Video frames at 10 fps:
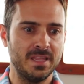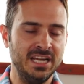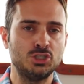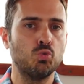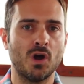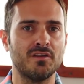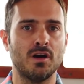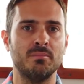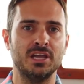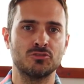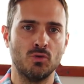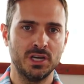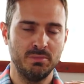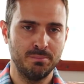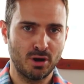each one of them is going
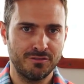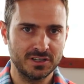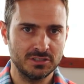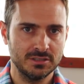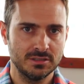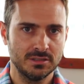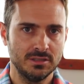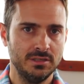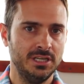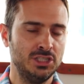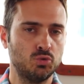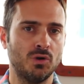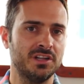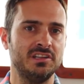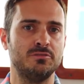to be perfect. Each
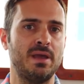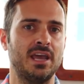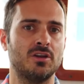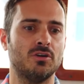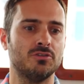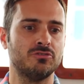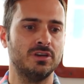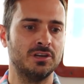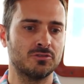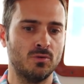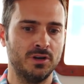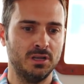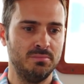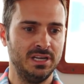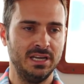one of these panels is going
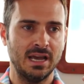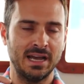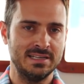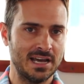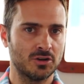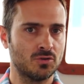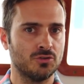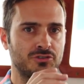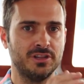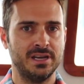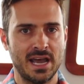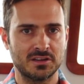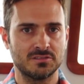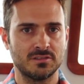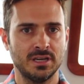to be identical to the
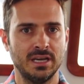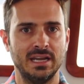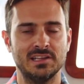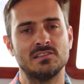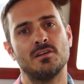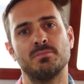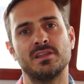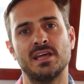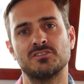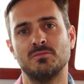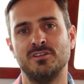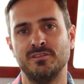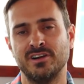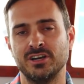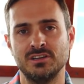next, and it's something that's going
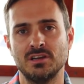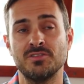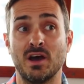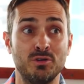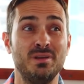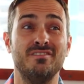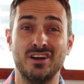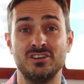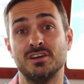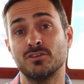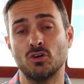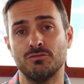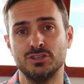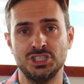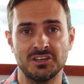to be that would be very difficult
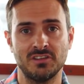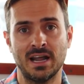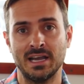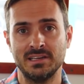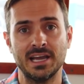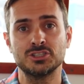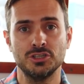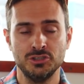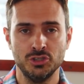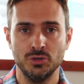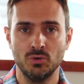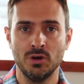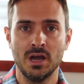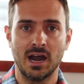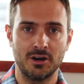for Jess and I to actually do
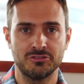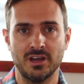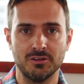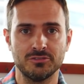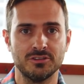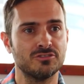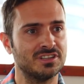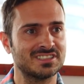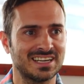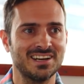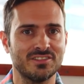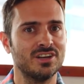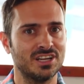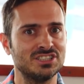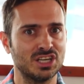ourselves. So it's kind of the
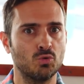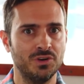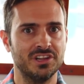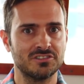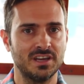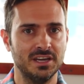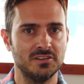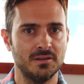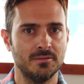nice thing with this kit.